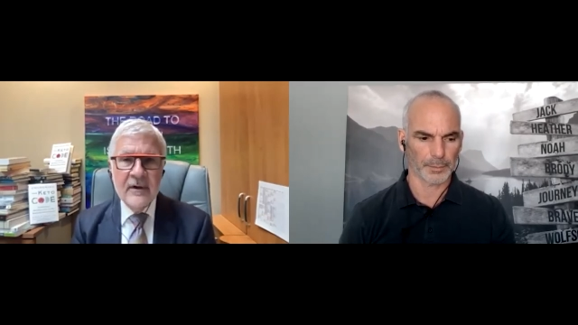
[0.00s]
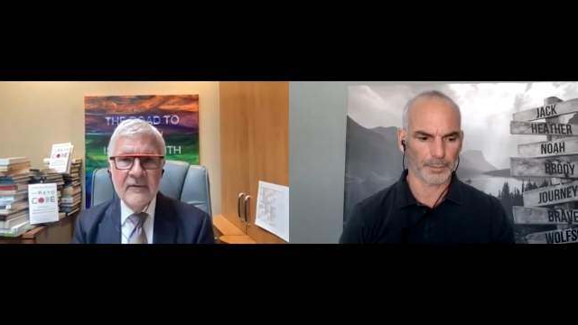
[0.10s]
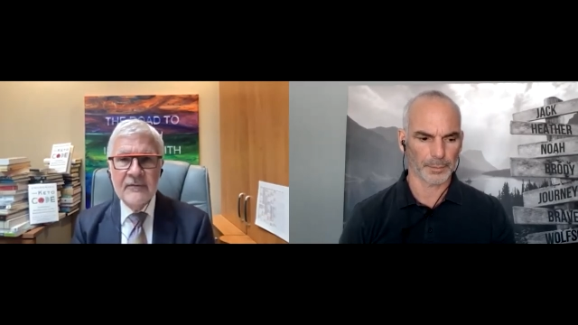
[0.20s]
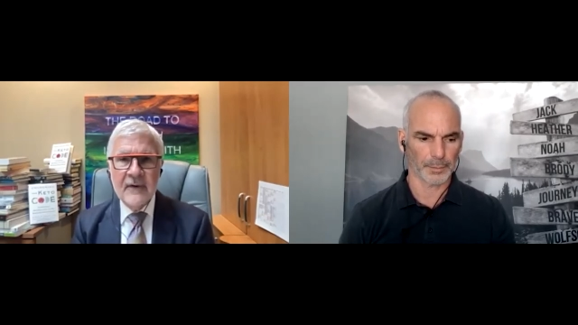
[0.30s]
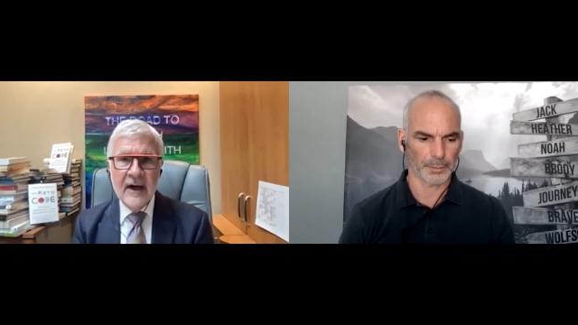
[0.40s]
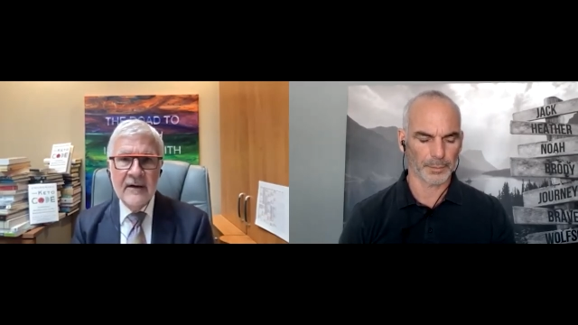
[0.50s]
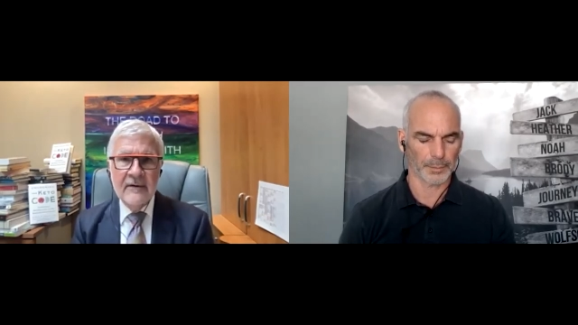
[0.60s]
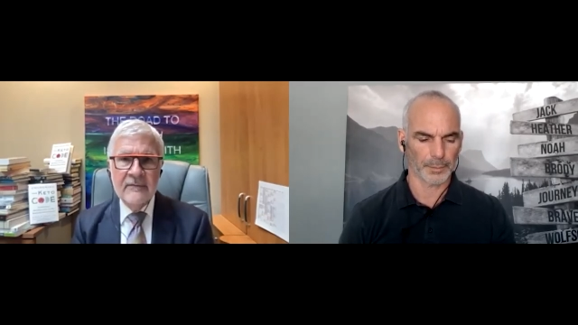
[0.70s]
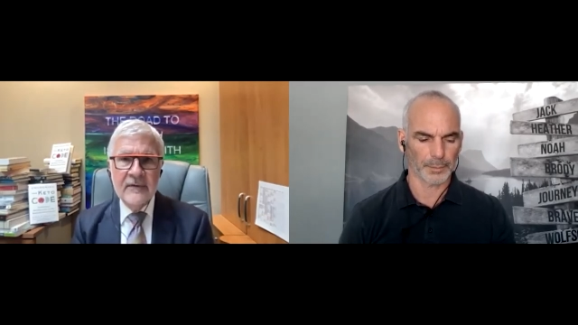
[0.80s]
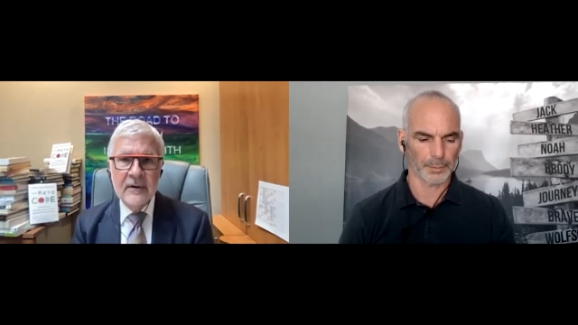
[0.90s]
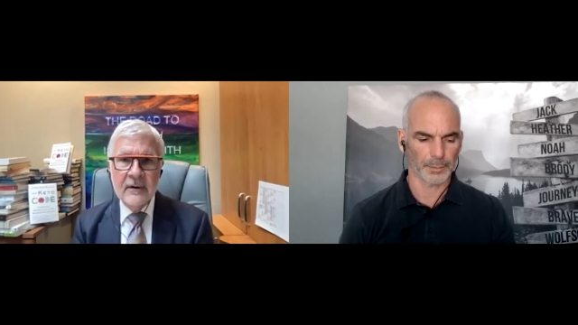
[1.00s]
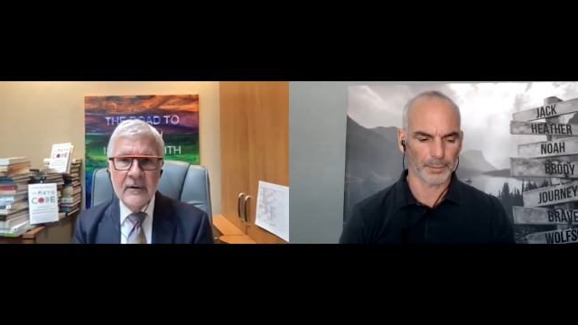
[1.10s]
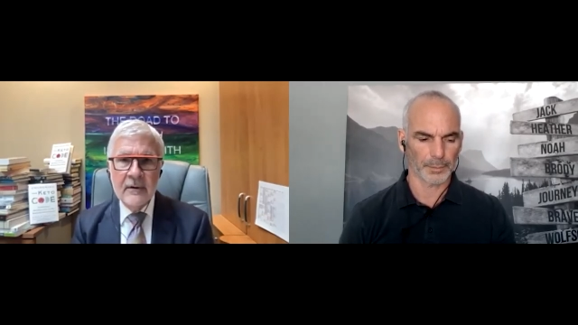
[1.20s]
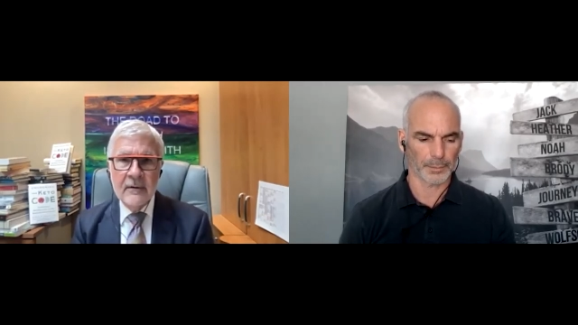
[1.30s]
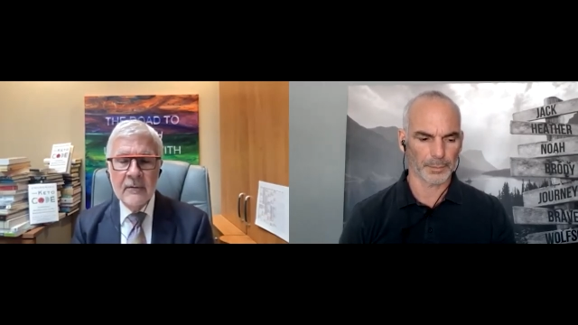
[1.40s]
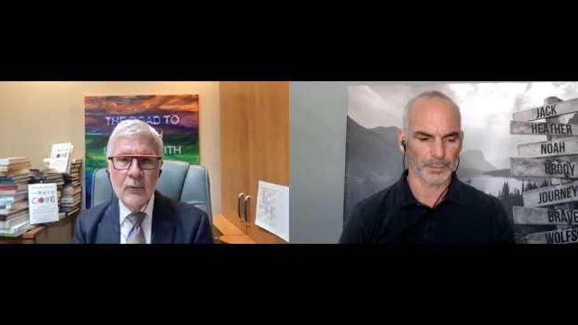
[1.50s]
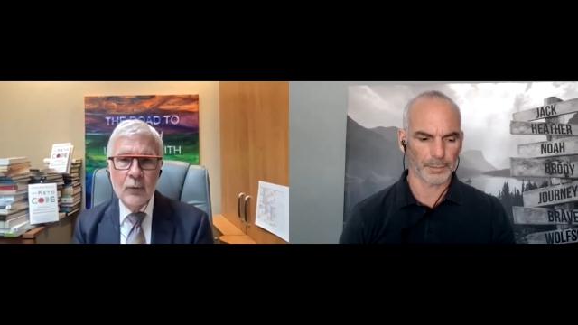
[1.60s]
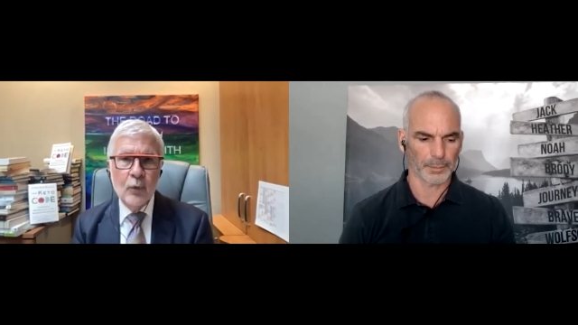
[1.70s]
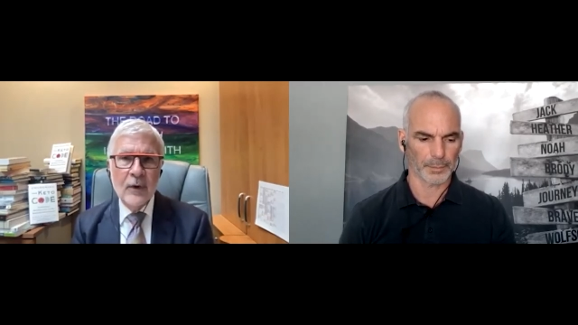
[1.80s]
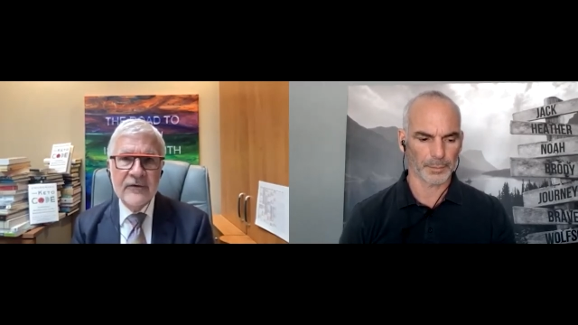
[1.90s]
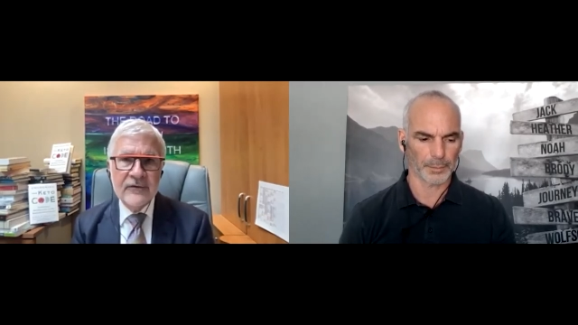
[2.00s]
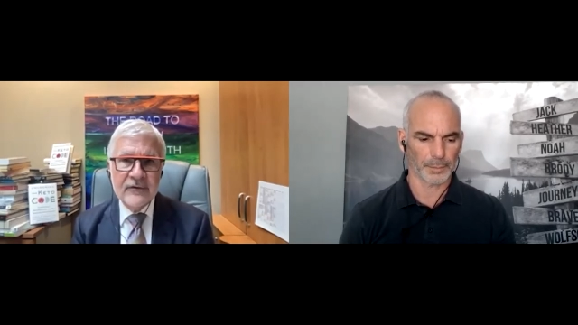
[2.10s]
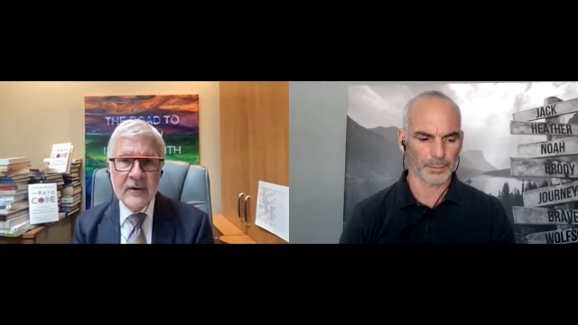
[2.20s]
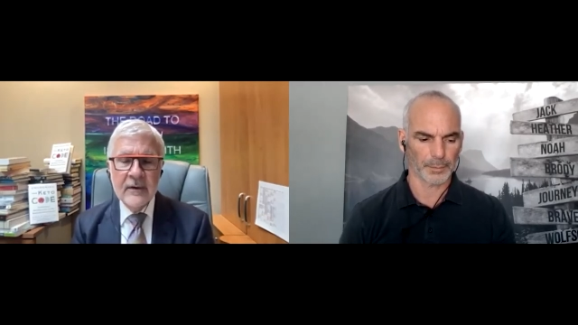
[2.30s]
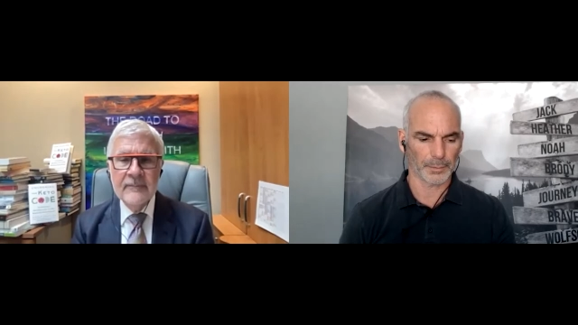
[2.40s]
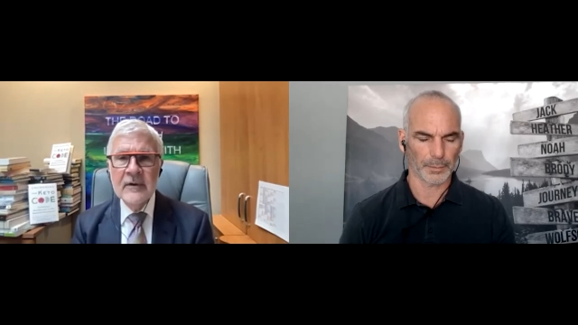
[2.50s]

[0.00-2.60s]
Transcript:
Speaker 1: a five year risk